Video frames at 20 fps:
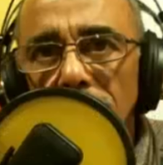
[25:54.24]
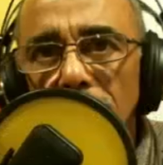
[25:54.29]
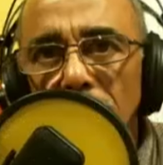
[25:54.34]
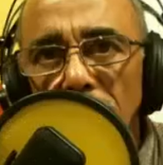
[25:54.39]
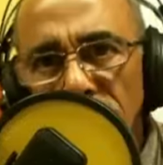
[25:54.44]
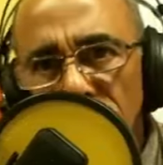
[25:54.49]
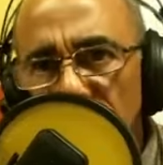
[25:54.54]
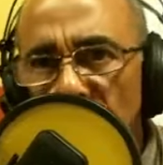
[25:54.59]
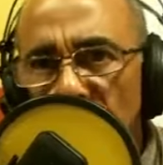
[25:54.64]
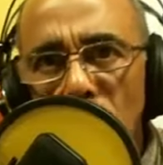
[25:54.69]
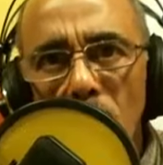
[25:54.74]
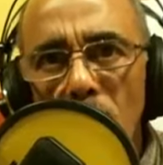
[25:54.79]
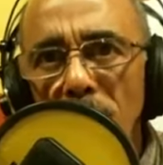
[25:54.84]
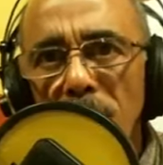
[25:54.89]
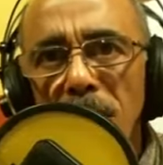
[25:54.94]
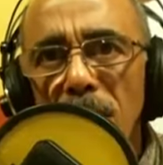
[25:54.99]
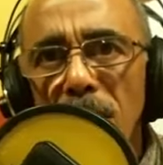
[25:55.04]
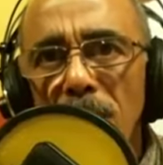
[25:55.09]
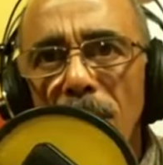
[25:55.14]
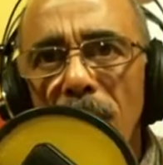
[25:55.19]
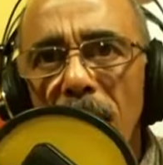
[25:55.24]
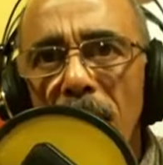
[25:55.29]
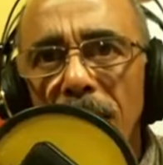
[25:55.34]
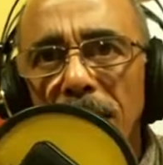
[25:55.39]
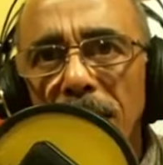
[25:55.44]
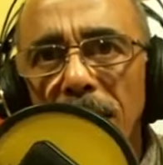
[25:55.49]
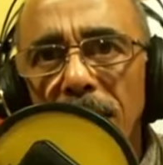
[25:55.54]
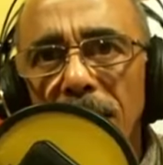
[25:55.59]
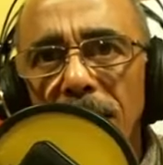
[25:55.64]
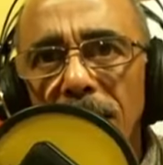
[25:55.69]
Put a cordon around
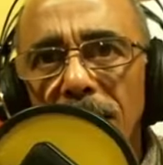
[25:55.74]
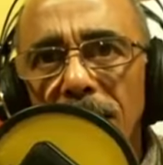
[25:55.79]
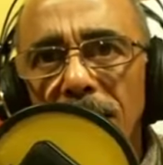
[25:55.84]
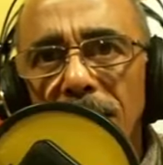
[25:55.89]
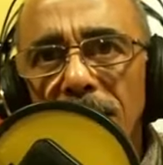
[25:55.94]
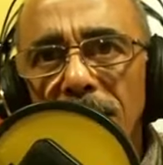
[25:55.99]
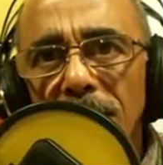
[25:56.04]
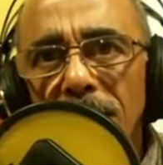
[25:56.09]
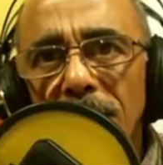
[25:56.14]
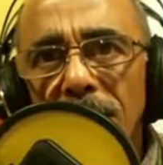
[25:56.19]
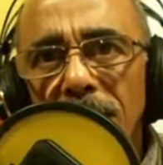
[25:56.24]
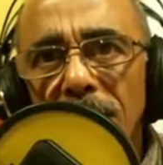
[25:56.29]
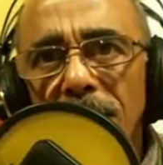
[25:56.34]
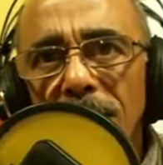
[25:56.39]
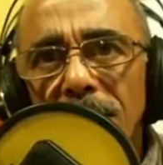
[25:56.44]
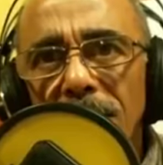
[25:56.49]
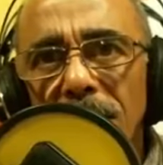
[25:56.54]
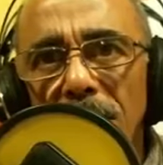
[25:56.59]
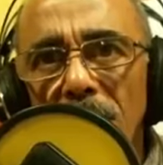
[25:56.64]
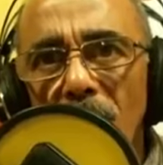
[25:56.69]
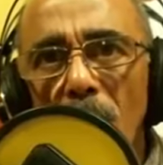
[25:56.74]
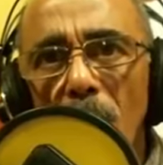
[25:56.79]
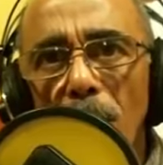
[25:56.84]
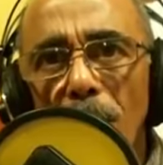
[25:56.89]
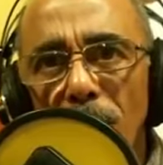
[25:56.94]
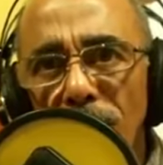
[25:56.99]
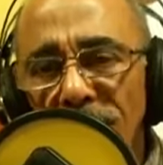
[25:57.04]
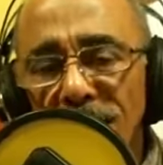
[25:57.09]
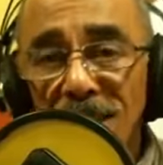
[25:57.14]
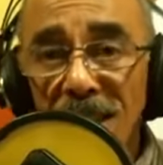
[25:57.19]
it. You know,
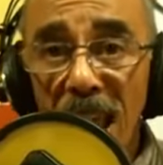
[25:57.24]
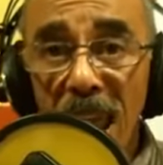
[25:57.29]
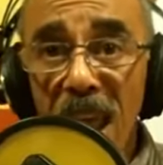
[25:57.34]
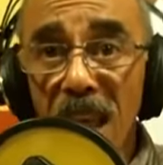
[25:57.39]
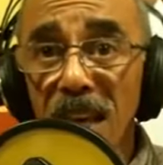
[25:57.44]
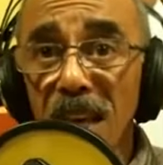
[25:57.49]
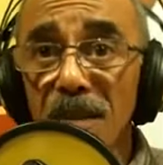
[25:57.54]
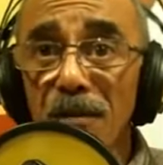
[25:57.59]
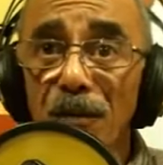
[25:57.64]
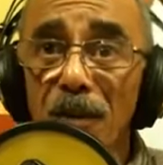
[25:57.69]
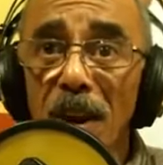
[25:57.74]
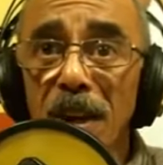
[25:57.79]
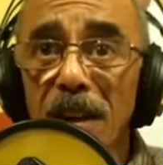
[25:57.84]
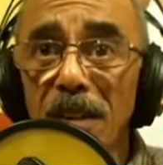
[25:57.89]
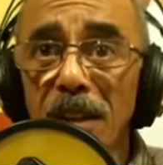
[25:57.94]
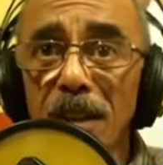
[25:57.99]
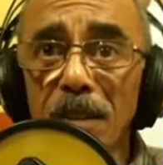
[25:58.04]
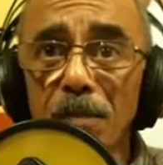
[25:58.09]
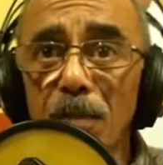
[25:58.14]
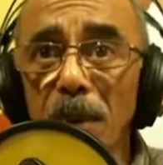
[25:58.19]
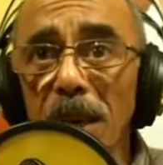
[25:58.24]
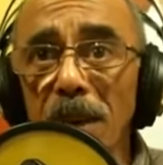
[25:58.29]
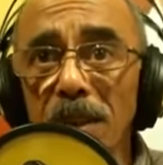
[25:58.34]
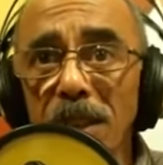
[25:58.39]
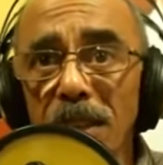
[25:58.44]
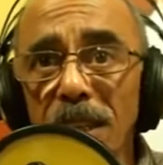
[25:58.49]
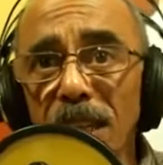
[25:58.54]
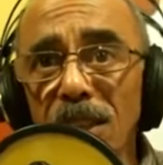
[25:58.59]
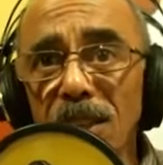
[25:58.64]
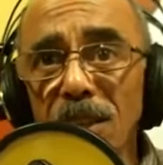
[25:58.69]
put a tank in front of the
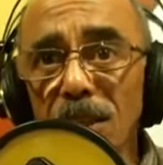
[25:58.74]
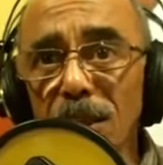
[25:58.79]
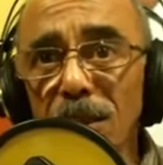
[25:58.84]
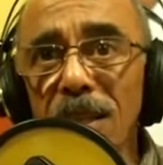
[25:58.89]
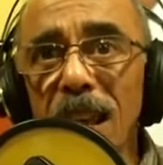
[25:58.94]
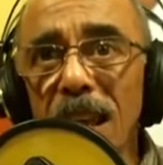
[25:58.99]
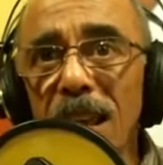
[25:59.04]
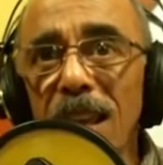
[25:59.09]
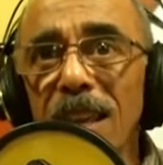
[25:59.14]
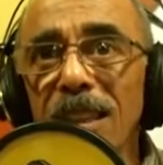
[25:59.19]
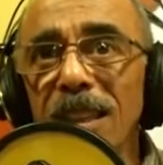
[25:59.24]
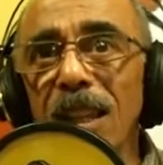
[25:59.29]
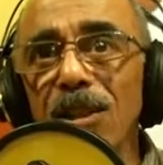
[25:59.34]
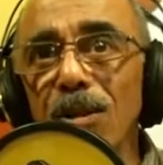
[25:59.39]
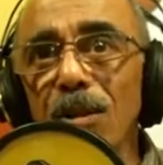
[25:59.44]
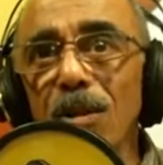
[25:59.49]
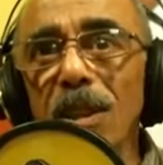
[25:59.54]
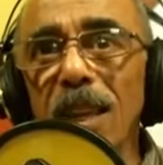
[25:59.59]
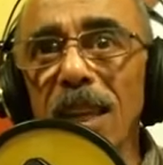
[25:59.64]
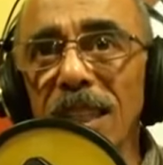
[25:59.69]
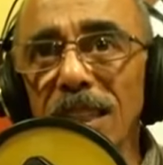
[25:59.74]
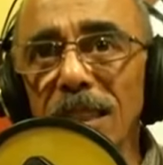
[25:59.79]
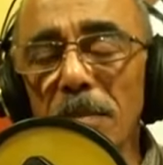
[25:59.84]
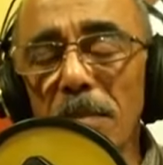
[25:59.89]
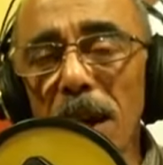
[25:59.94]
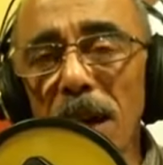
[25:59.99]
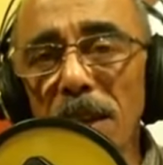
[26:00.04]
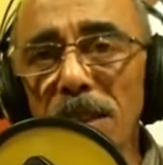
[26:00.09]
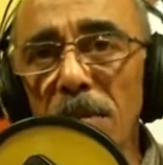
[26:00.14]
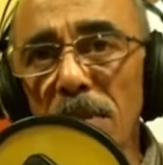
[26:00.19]
building that's just not that you think is
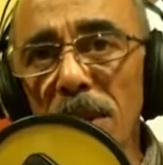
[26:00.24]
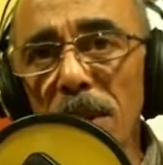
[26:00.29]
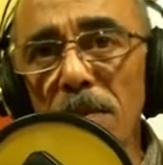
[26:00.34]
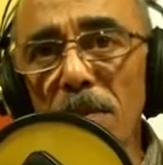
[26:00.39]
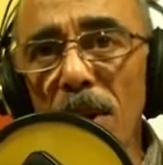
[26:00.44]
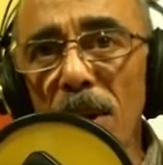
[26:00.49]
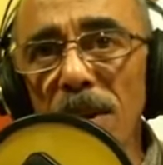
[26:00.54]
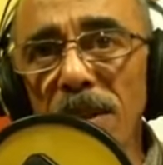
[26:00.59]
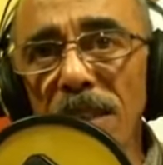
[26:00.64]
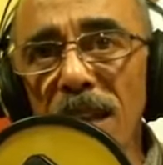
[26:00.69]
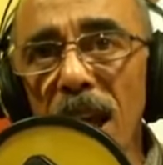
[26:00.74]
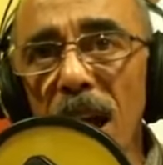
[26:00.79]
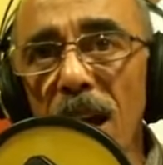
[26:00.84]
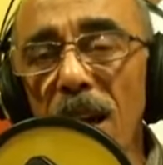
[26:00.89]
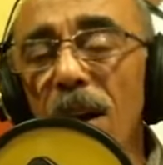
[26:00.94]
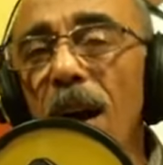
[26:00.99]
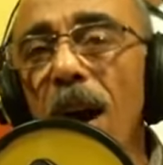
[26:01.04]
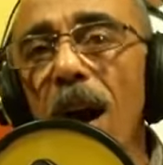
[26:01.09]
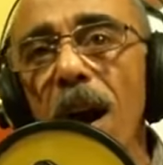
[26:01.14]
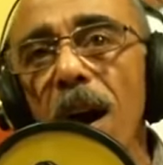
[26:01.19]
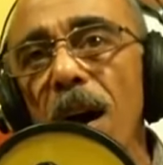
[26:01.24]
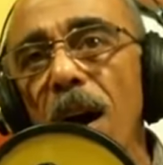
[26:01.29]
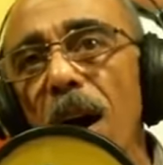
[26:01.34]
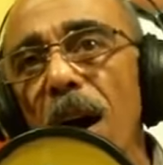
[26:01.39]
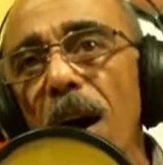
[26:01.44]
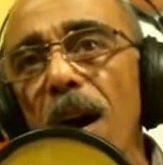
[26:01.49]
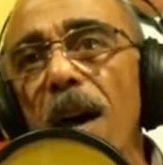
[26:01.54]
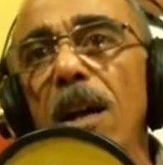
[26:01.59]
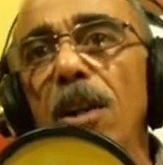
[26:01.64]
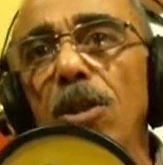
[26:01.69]
about to be burnt down. Uh-uh.